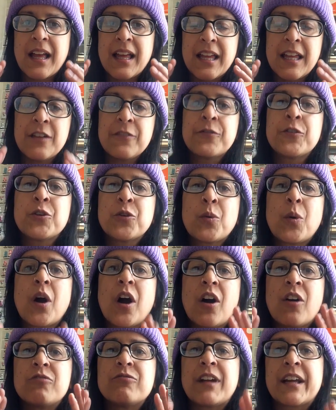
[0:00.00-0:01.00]
if you
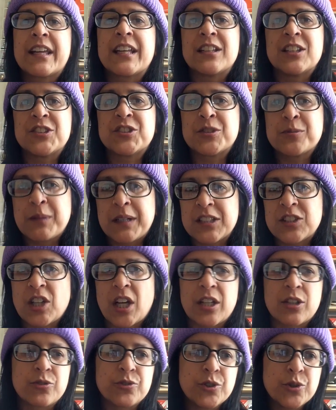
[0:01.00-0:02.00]
are regular to my
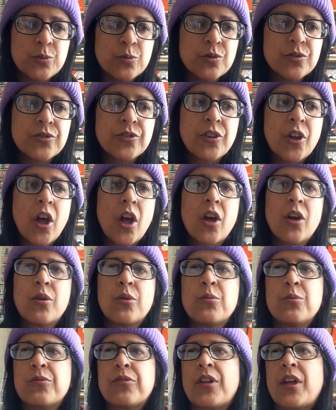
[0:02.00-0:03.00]
channel, you will
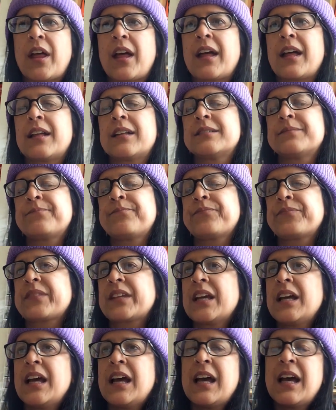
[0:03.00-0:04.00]
know that
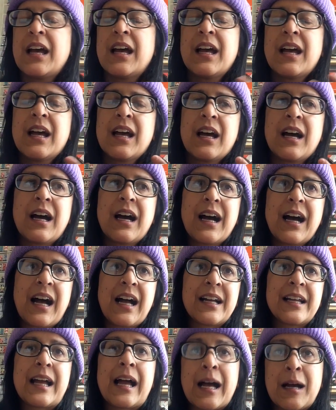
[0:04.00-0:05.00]

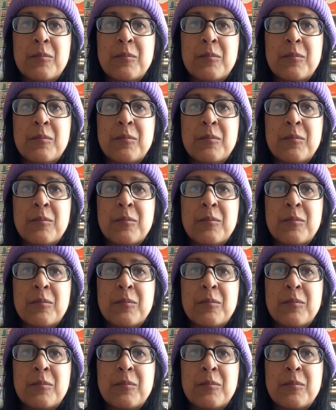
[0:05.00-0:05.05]
I